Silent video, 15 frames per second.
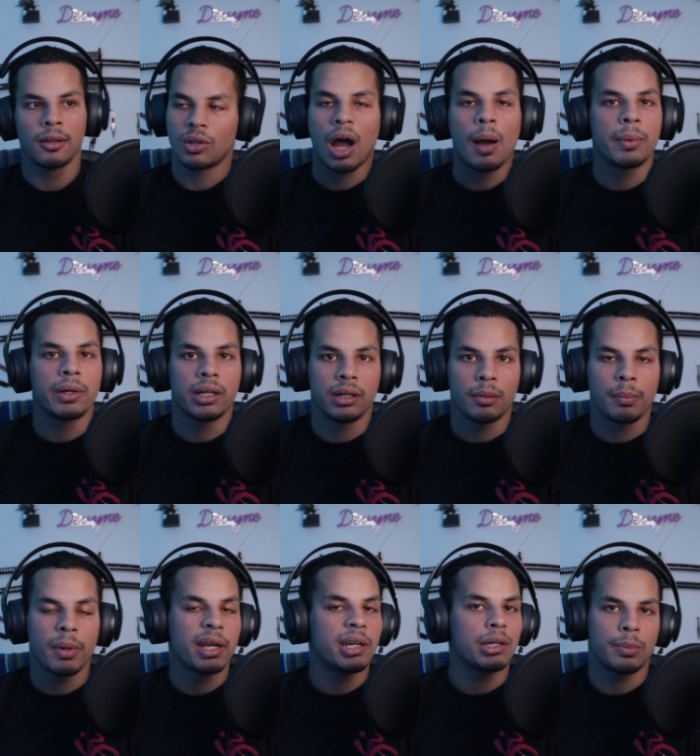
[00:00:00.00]
dominating
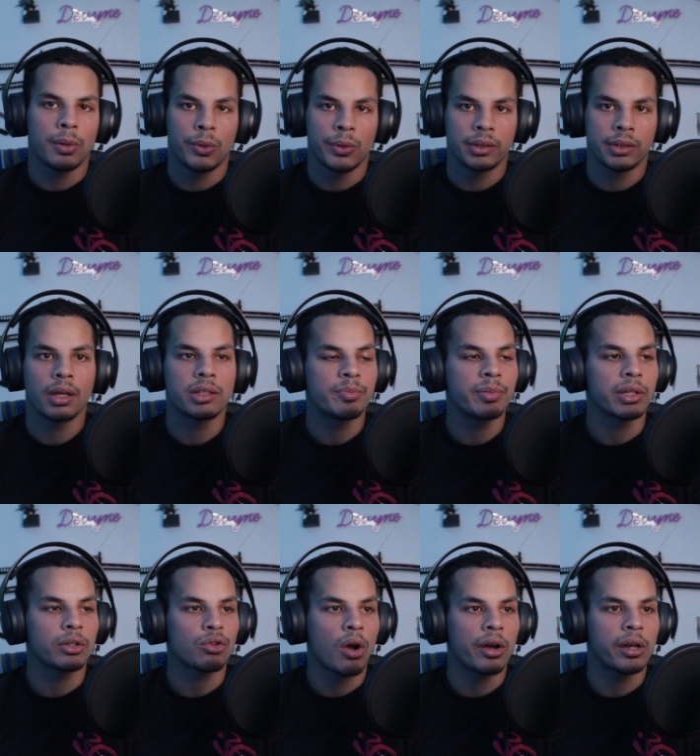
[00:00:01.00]
many opponents. It's being
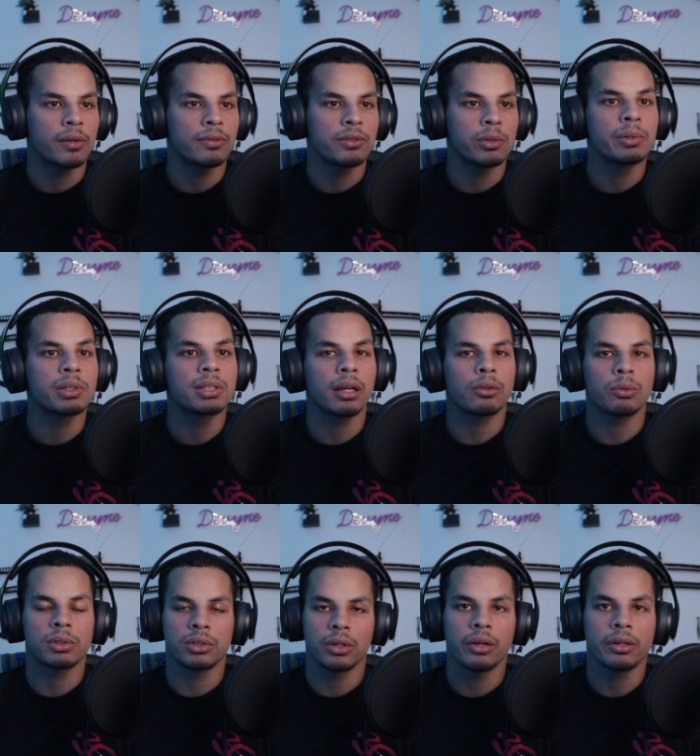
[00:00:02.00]
strong enough to protect
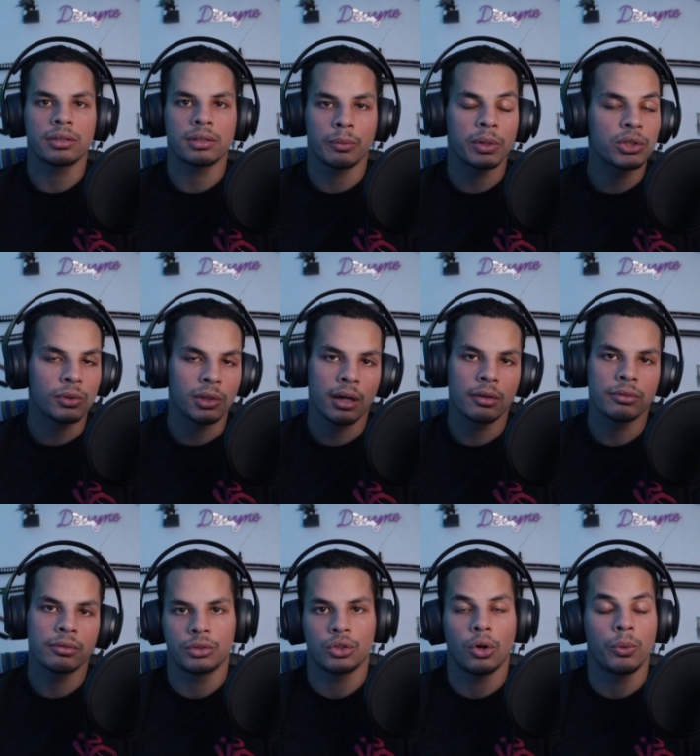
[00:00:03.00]
what's yours and what you love,
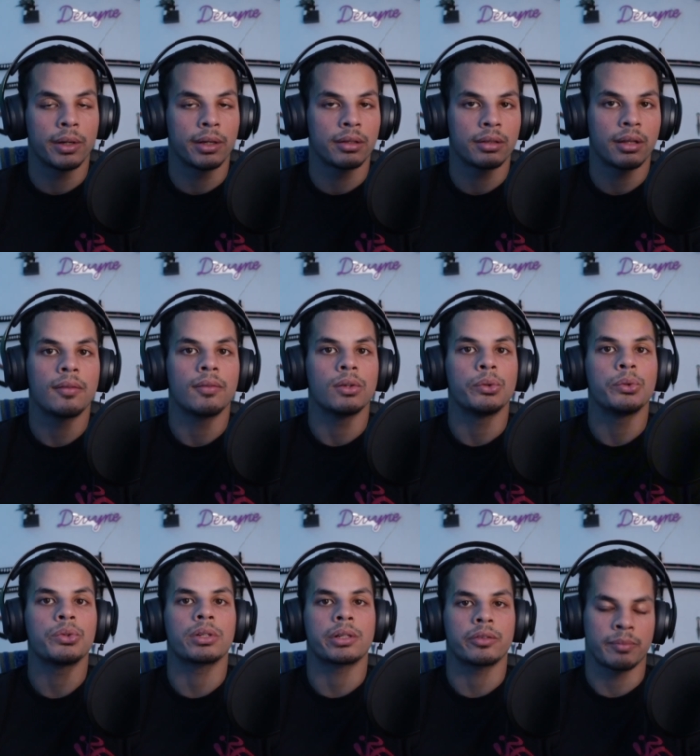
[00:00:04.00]
showing the
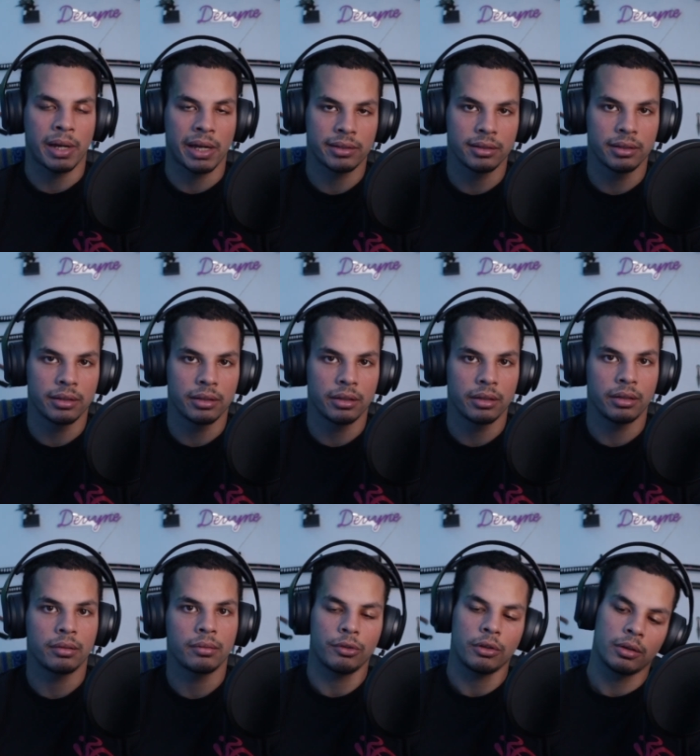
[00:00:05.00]
evolution of
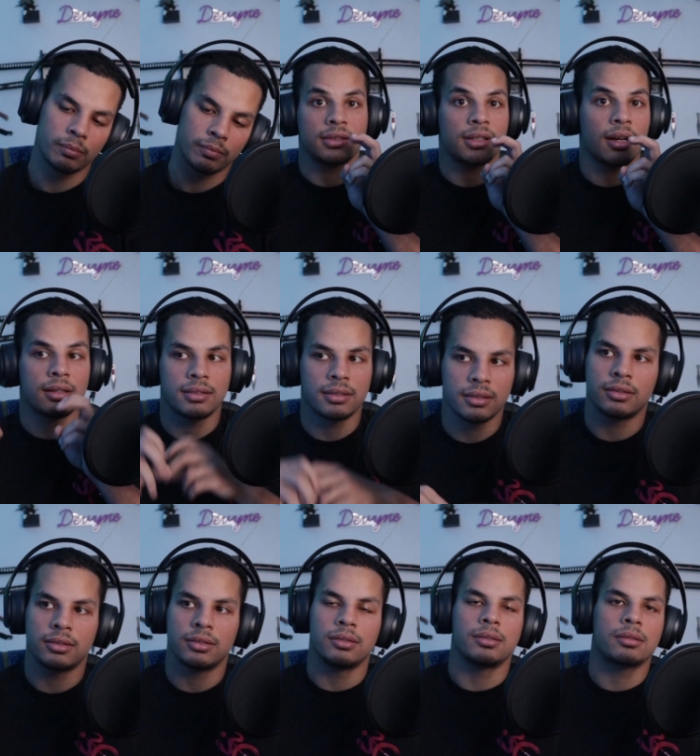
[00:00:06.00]
masculinity from toxic
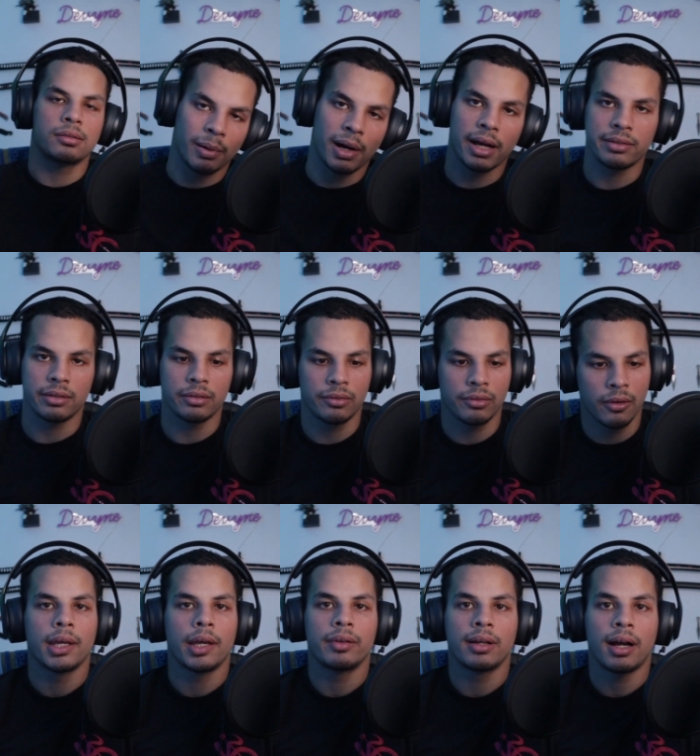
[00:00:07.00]
to positive.
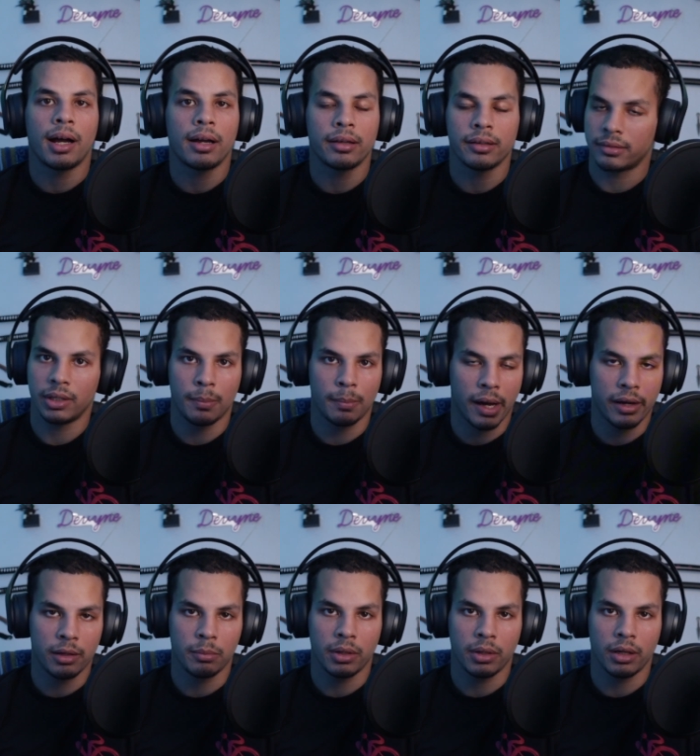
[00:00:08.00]
David Goggins, the
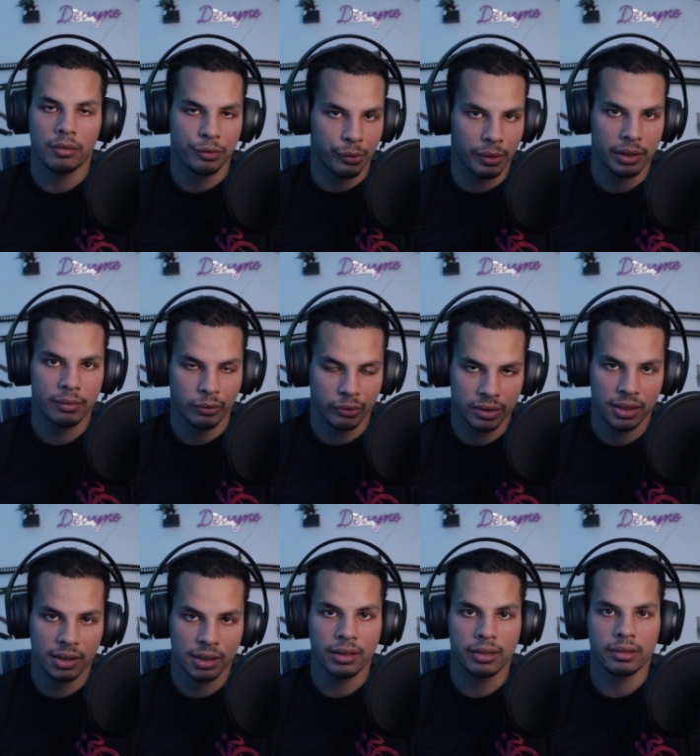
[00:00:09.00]
embodiment of grit and
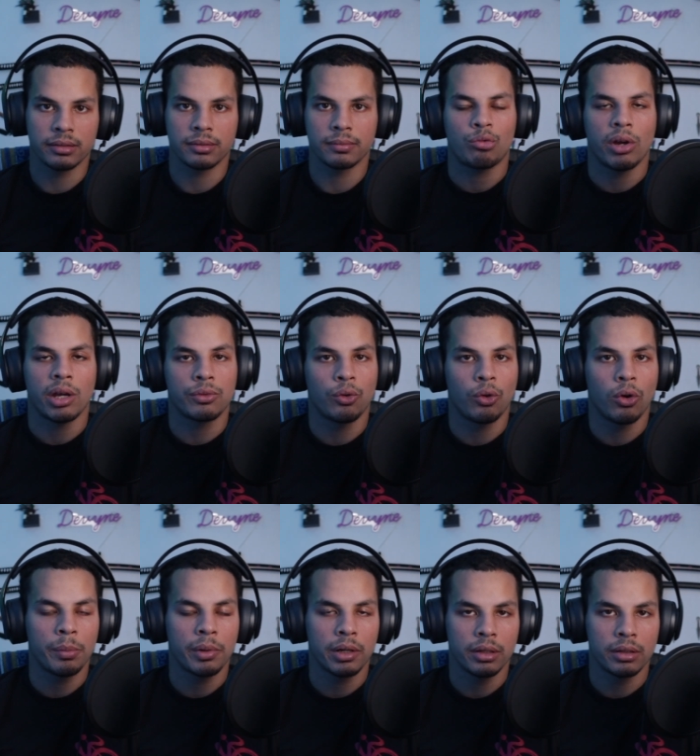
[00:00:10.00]
resilience,
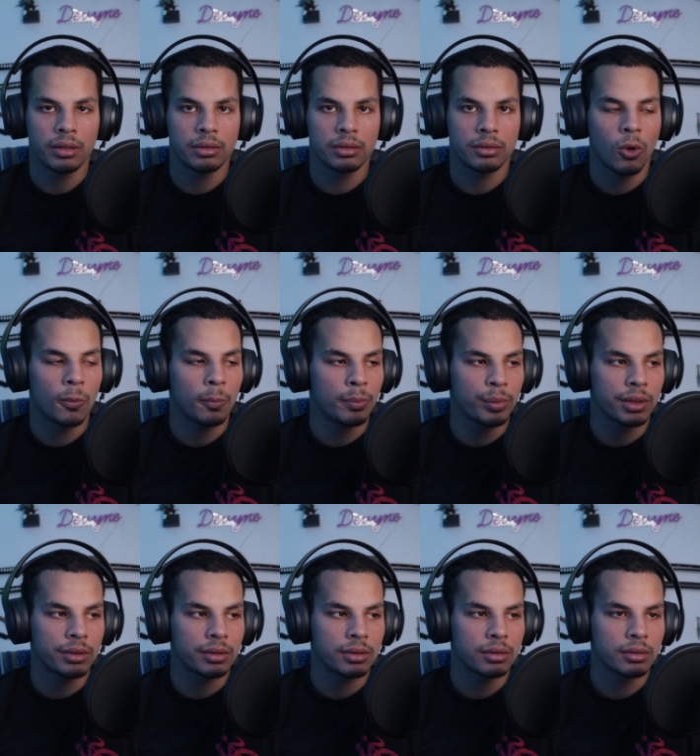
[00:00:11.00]
transforming his hopeless